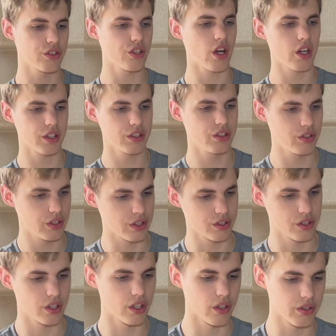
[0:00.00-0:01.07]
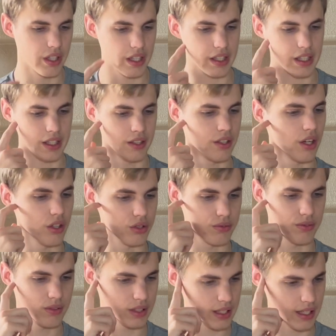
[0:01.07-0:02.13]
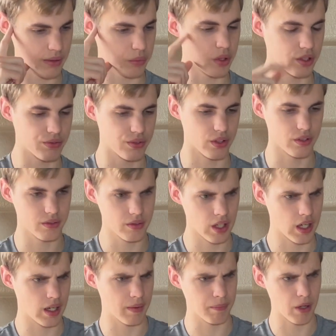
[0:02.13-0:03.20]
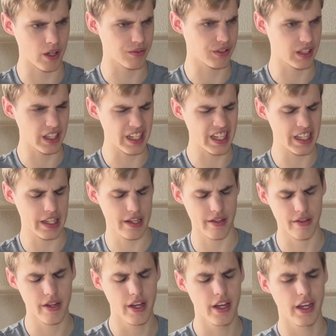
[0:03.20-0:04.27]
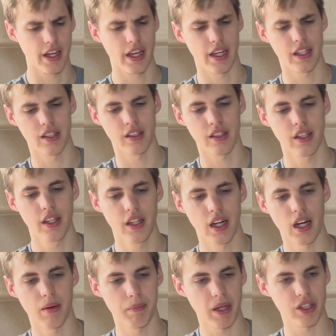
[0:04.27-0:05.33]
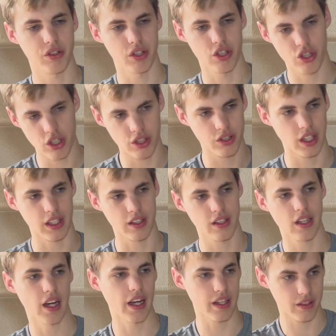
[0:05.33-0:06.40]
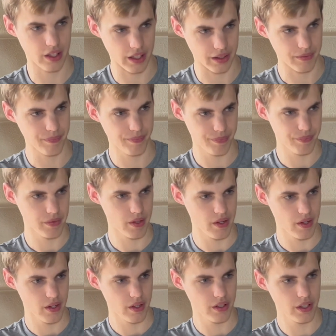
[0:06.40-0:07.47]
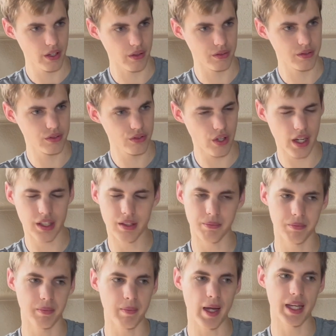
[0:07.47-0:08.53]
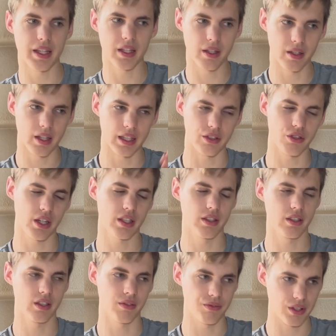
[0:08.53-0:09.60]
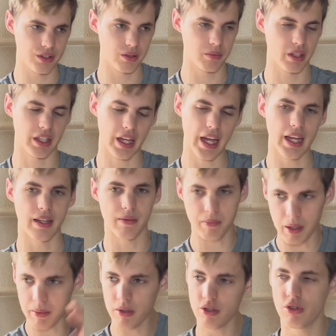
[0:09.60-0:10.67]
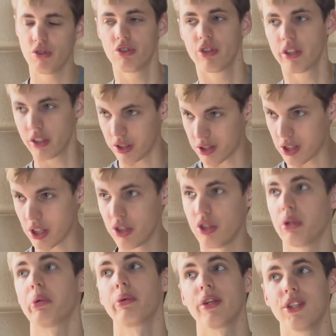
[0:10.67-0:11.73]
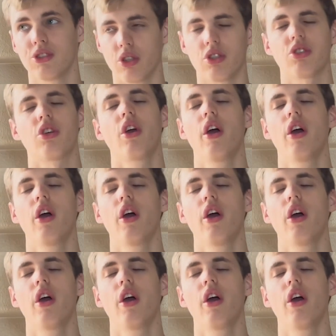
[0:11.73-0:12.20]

talking to this girl that he knows from, that worked for uh, Moff Gideon, and um, basically she's like kind of like, you know, trying to make it like trying to convince him like, hey, maybe you should continue your research